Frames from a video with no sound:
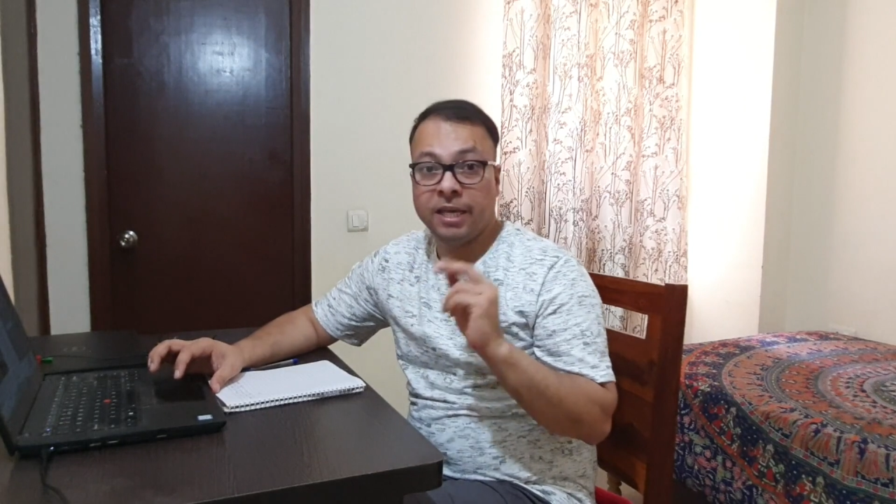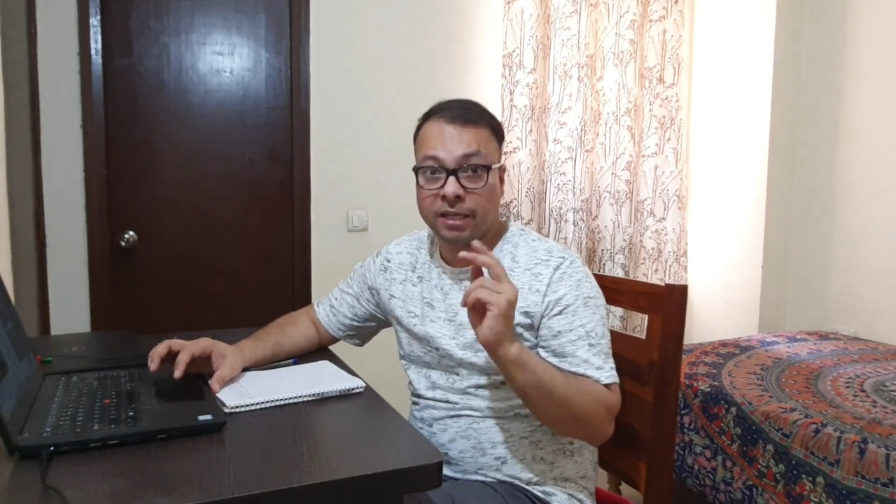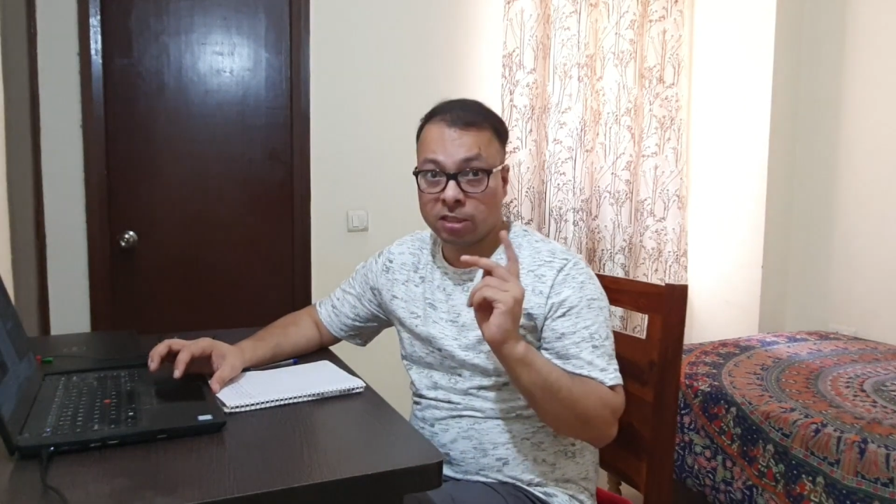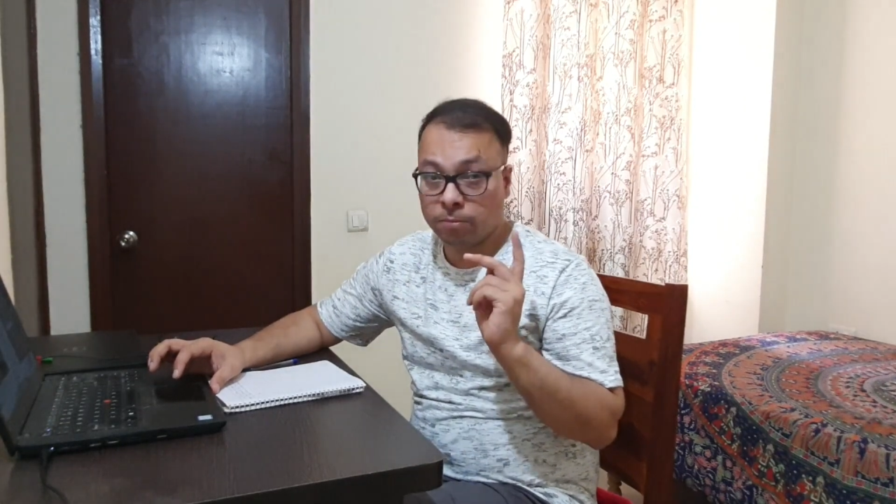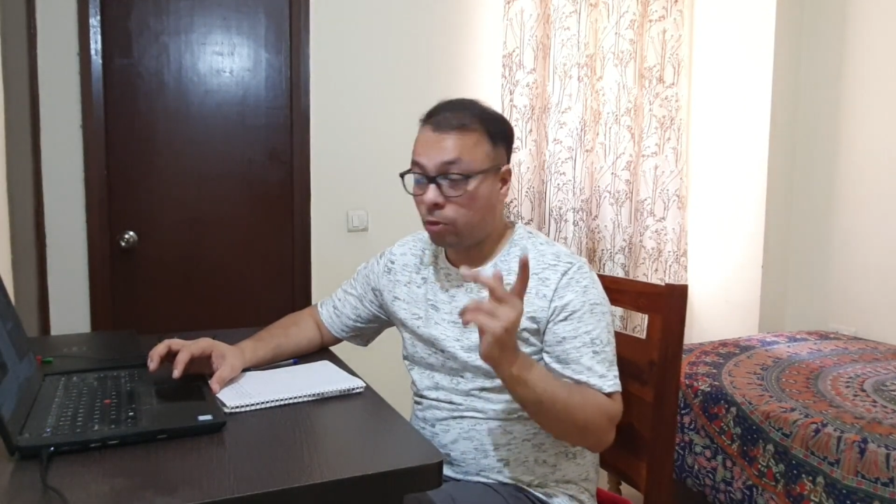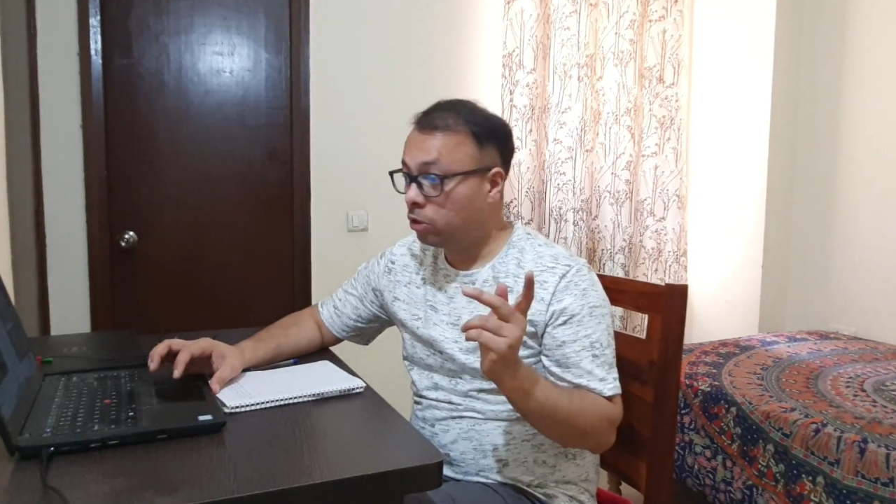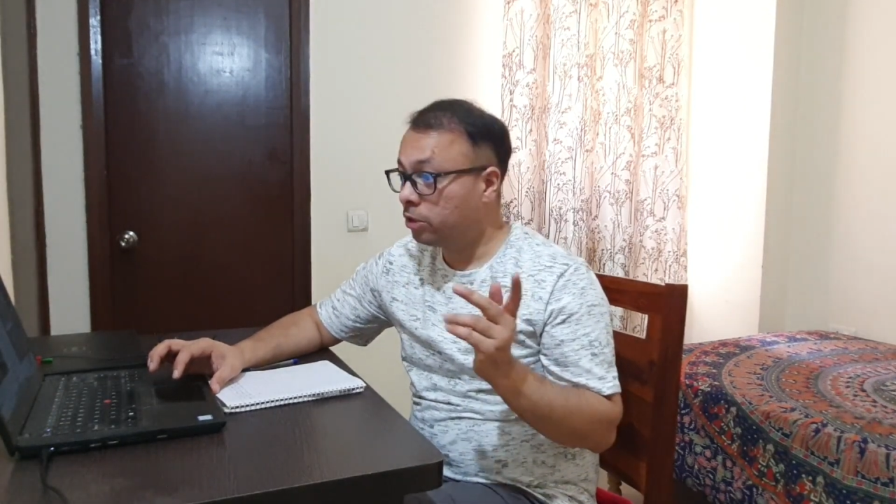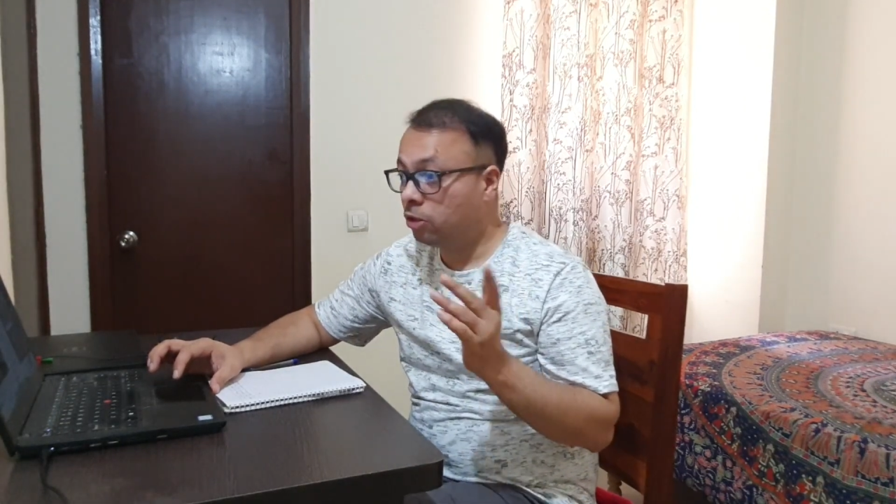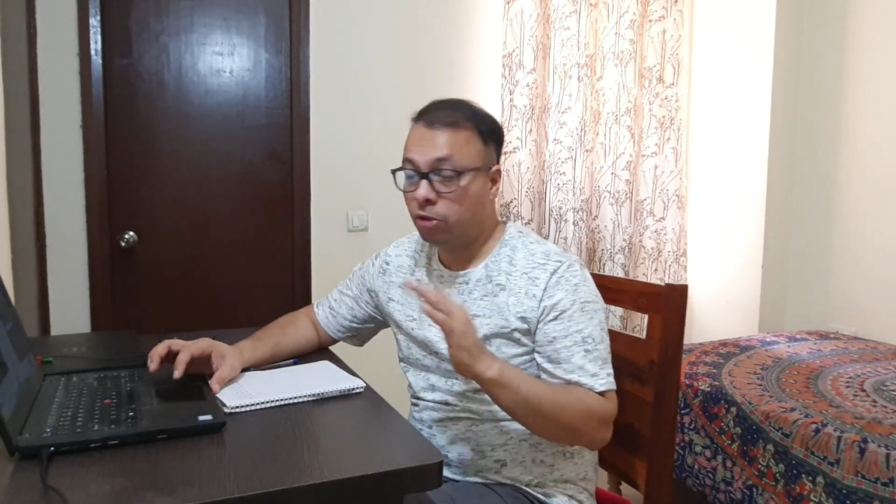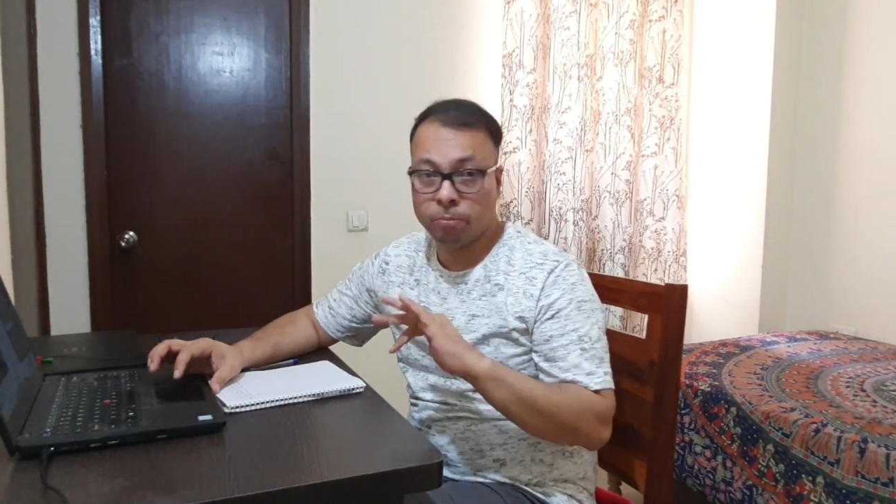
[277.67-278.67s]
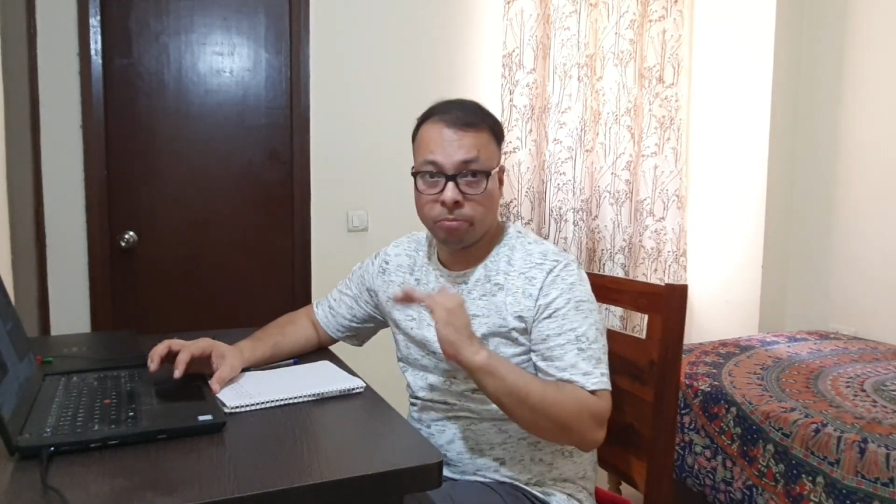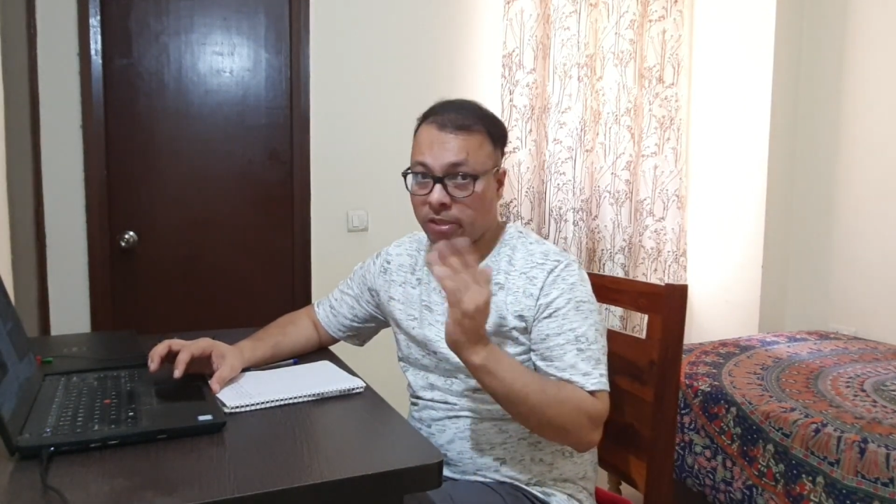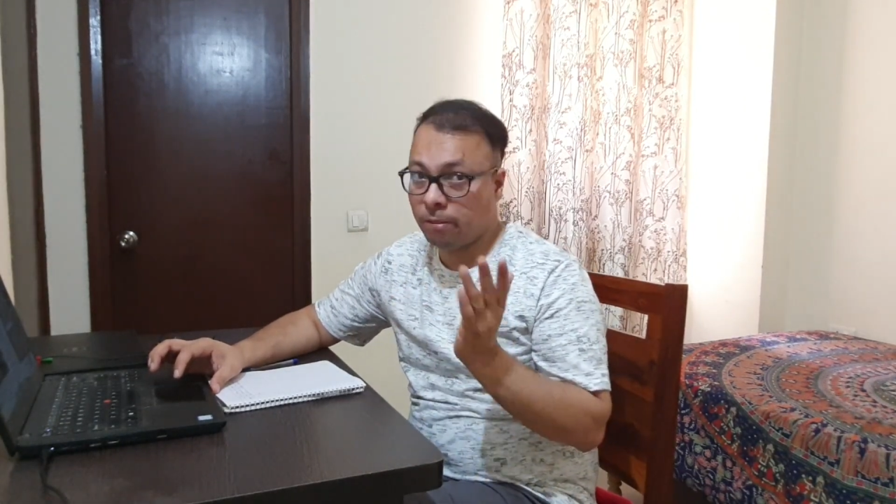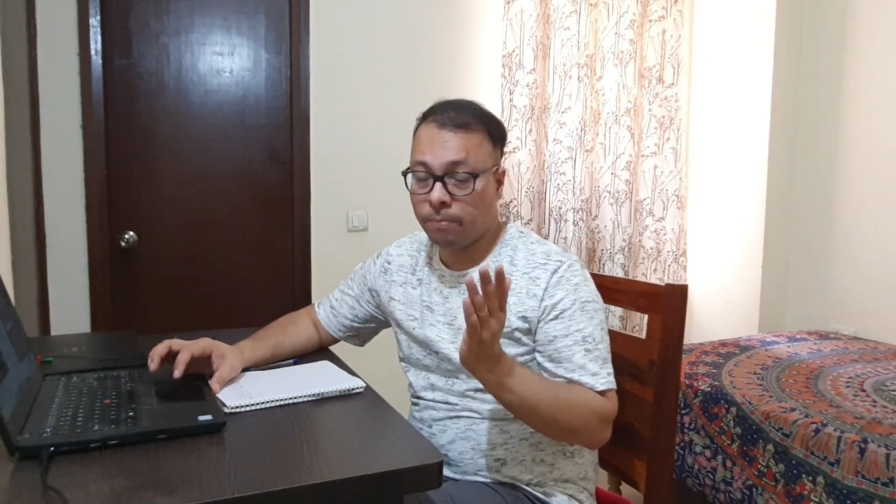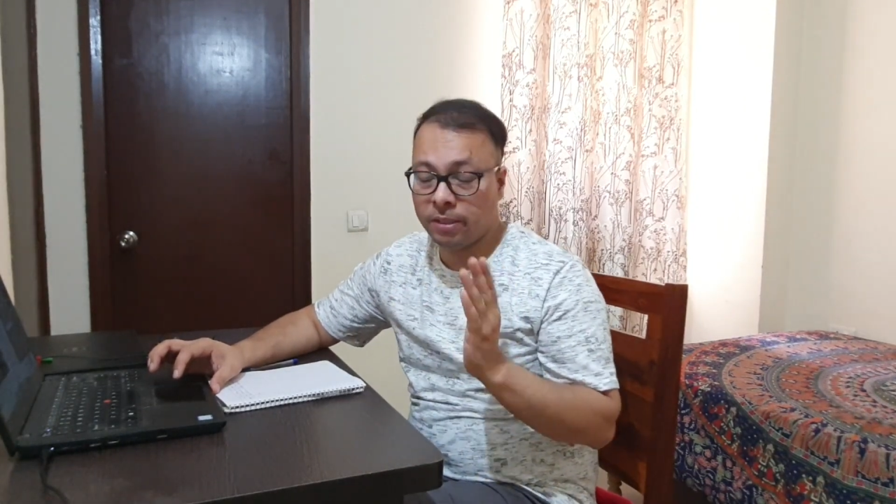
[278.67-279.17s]
are smaller or
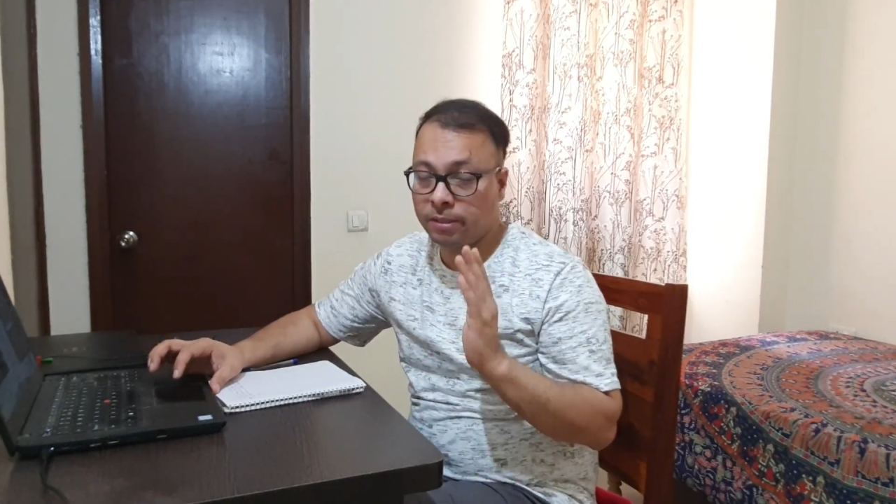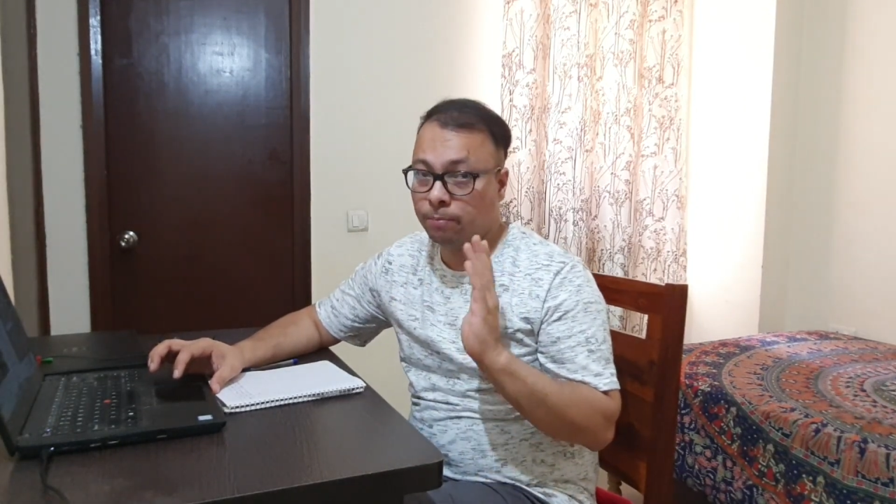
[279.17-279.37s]
bigger players,